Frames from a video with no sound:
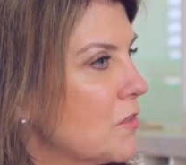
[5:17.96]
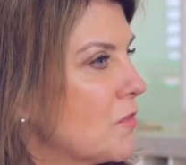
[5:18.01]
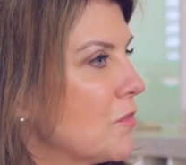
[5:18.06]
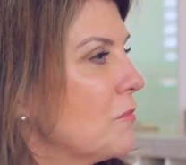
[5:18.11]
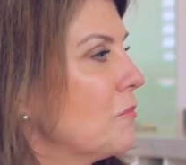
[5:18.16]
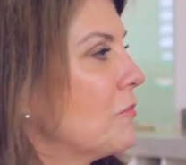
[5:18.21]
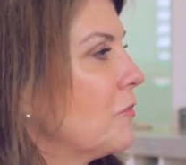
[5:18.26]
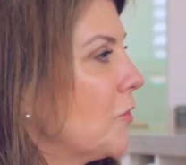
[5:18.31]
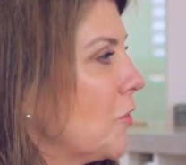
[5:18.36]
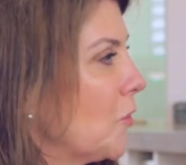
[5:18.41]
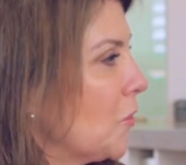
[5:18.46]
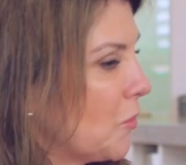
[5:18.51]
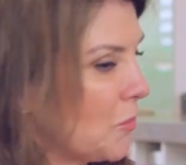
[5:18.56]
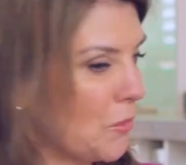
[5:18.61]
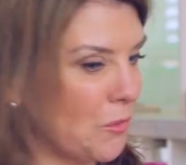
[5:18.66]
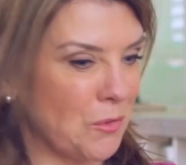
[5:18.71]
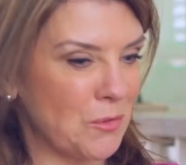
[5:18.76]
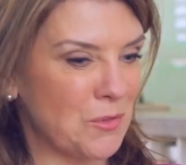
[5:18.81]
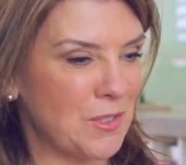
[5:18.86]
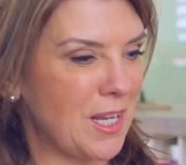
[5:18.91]
goes from
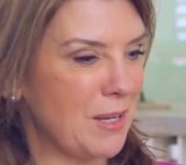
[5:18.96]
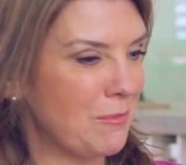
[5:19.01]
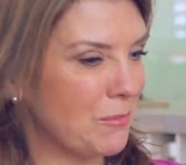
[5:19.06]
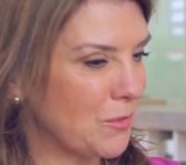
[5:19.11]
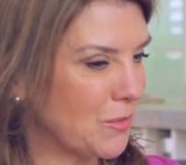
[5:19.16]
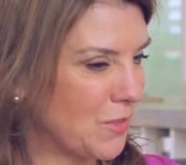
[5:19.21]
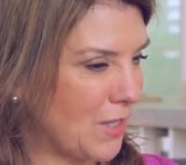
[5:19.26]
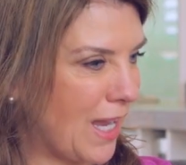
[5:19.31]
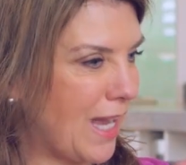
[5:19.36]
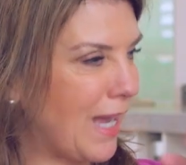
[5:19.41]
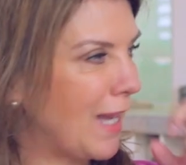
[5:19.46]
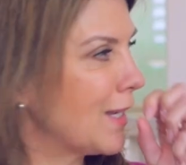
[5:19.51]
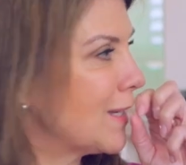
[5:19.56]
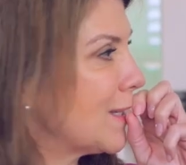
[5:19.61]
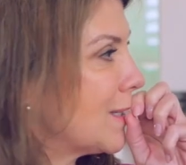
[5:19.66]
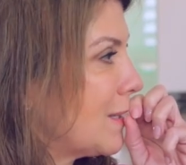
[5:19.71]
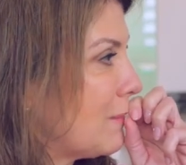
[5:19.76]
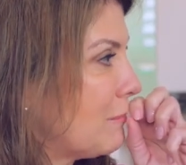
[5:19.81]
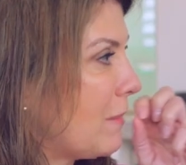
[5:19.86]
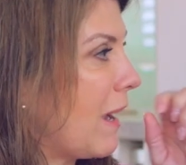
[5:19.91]
floor or table to hand
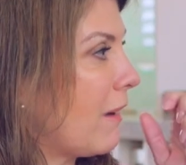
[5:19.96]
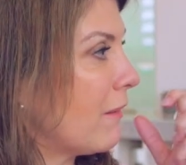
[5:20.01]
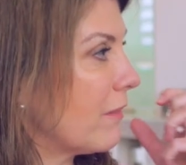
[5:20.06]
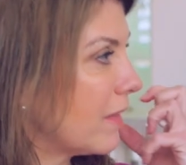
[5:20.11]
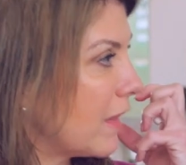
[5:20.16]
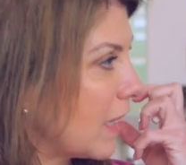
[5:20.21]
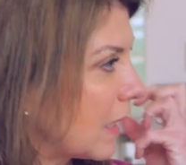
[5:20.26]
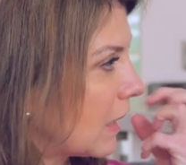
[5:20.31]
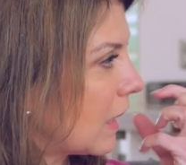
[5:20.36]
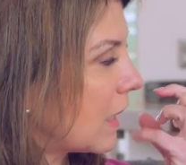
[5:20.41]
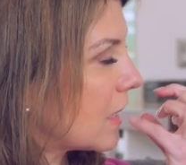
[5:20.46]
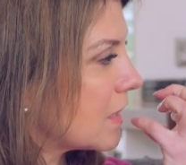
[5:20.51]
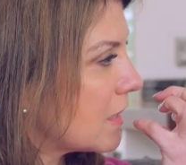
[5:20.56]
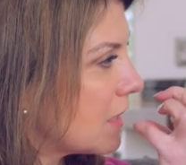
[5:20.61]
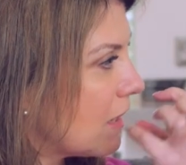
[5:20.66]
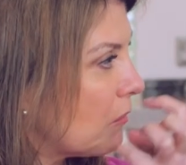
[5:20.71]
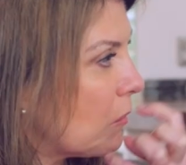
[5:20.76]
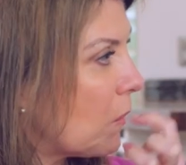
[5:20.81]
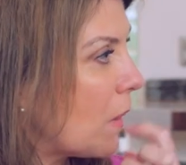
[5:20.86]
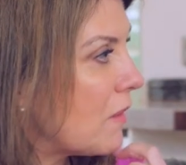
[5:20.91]
to mouth. They, that's
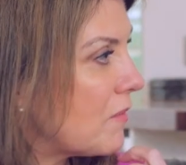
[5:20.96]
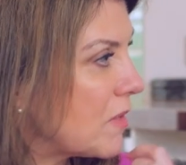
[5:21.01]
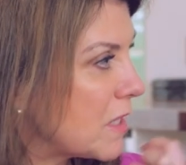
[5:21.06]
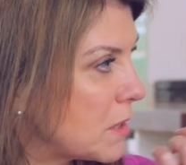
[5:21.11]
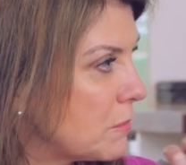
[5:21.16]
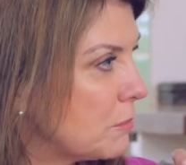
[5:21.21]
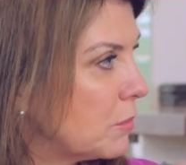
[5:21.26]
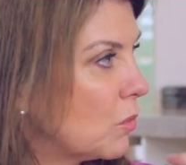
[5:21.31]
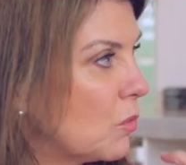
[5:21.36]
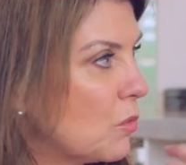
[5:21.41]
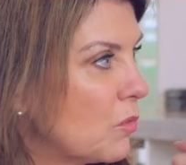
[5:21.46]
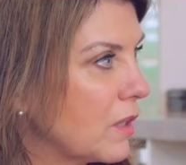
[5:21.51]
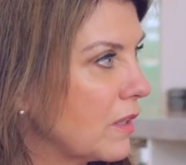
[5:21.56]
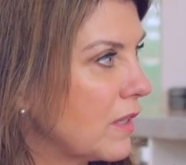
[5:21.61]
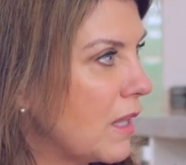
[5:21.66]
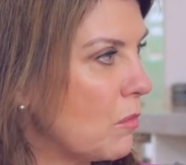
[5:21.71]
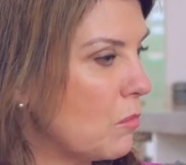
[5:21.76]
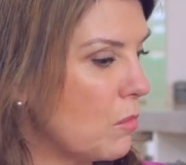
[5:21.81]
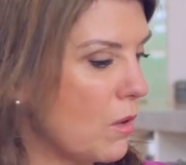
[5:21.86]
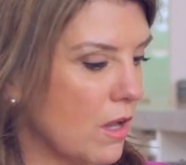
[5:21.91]
their way of exploring
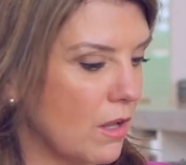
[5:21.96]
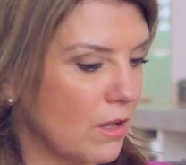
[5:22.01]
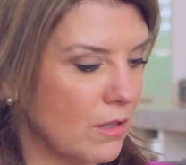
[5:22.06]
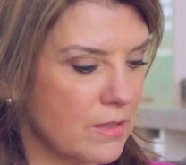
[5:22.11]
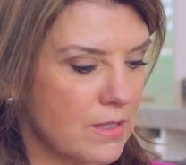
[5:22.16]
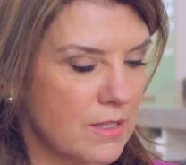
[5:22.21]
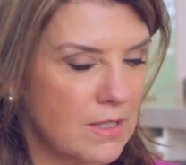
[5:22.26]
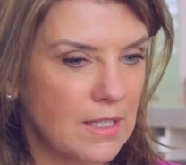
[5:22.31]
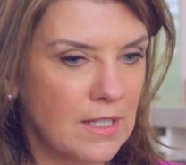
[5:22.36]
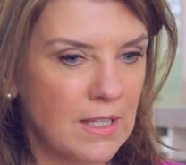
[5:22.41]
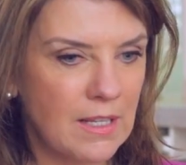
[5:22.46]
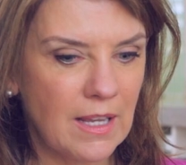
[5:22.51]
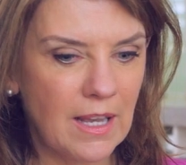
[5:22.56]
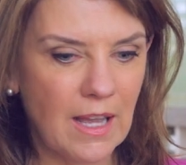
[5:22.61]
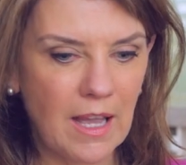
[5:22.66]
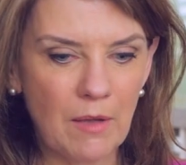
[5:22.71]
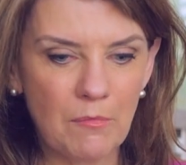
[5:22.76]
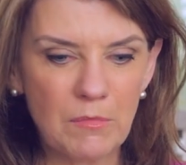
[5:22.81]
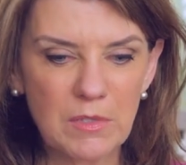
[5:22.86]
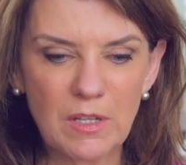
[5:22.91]
their world.
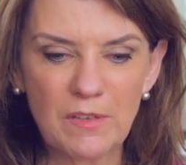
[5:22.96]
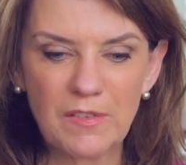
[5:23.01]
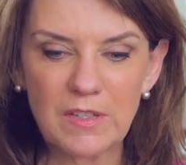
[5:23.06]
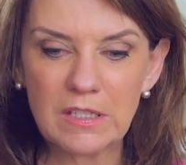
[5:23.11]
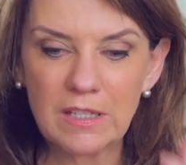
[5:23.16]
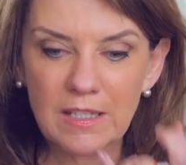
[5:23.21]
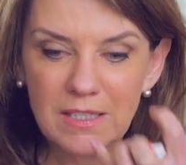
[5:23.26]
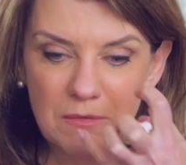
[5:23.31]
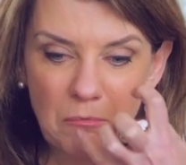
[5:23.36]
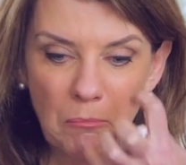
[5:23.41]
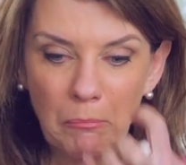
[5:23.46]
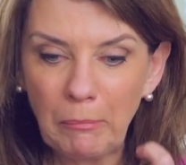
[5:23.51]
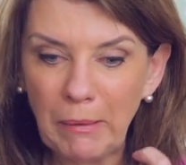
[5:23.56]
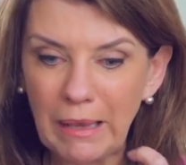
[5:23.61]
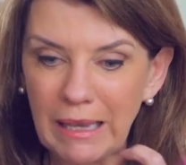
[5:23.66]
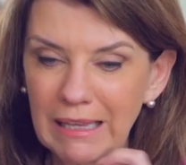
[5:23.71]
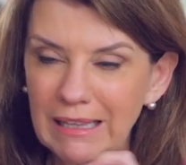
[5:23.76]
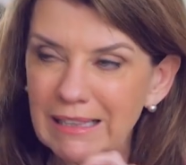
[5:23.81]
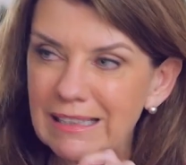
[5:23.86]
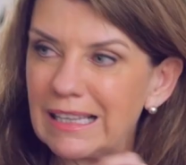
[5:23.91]
Um, so if it's nice and
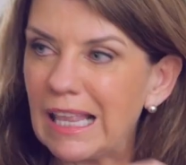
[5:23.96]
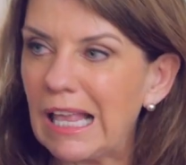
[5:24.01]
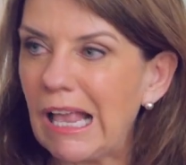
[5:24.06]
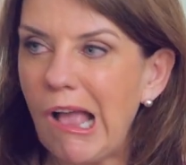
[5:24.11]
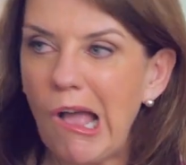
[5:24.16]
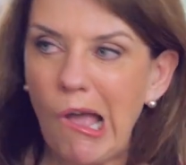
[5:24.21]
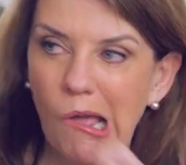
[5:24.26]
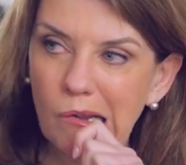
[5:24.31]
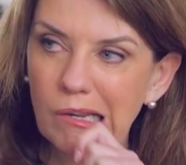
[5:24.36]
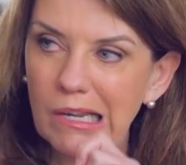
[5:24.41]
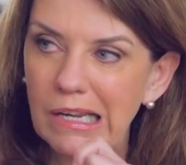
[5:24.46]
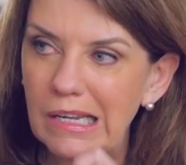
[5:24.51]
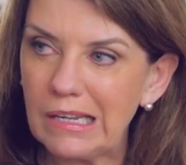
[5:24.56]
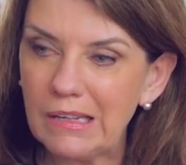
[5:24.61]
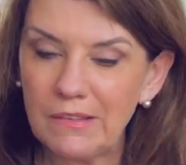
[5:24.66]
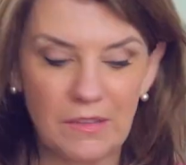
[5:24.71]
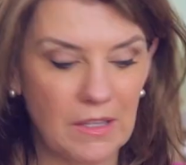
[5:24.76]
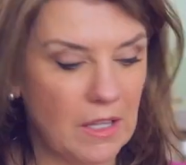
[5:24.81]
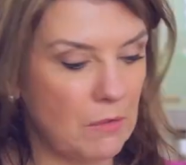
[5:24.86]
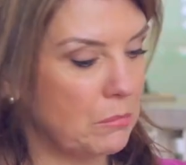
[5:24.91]
big, they can't get
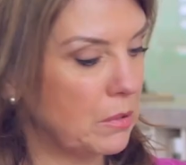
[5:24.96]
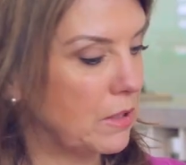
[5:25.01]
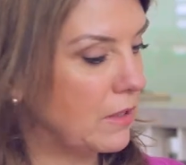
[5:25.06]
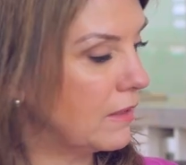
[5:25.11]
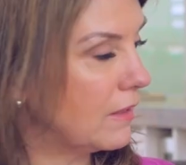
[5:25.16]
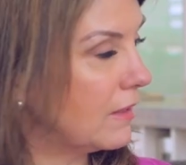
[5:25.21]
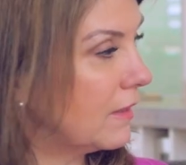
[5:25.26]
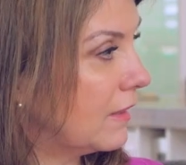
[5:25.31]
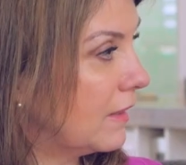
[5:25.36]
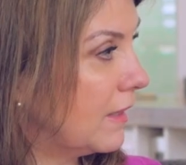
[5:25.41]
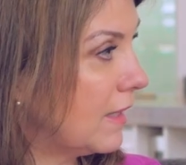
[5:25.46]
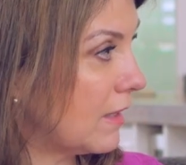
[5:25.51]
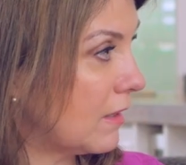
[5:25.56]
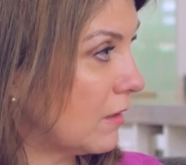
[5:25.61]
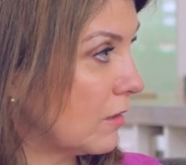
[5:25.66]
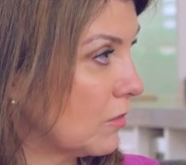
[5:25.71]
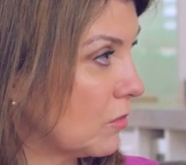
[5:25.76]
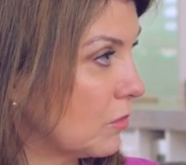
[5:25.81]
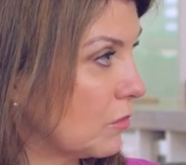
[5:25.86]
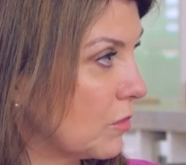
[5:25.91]
it in there, but
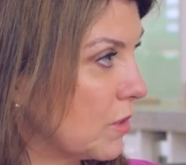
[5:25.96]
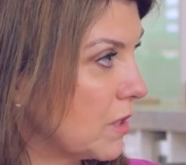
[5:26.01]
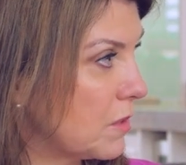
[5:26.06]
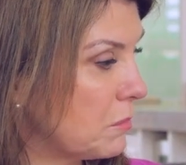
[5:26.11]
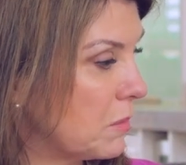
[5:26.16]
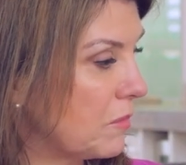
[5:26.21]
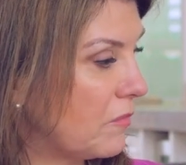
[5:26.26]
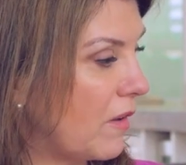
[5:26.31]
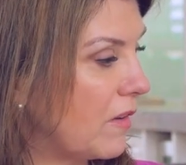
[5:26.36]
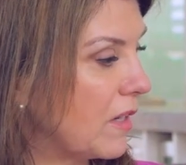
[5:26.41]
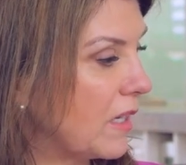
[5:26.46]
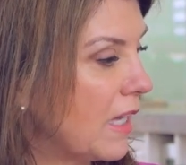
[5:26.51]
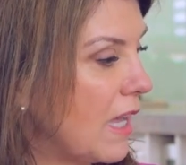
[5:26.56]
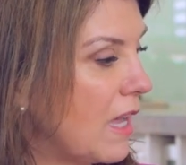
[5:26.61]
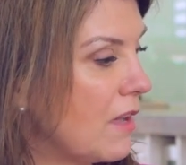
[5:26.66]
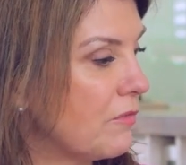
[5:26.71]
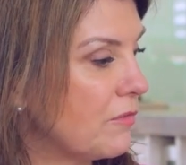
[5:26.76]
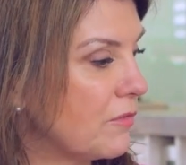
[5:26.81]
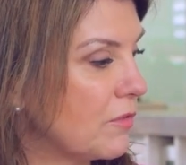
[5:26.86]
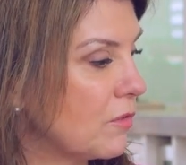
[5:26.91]
little toys. We were talking,
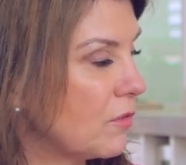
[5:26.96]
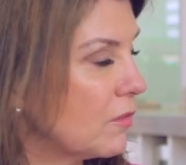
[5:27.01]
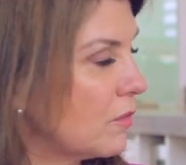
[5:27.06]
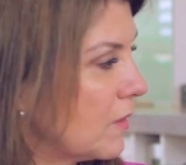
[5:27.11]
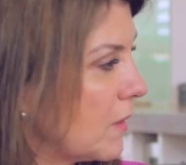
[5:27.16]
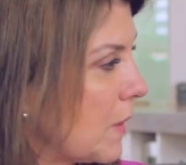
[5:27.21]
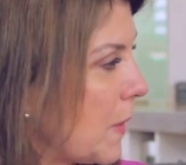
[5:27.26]
careful. weren't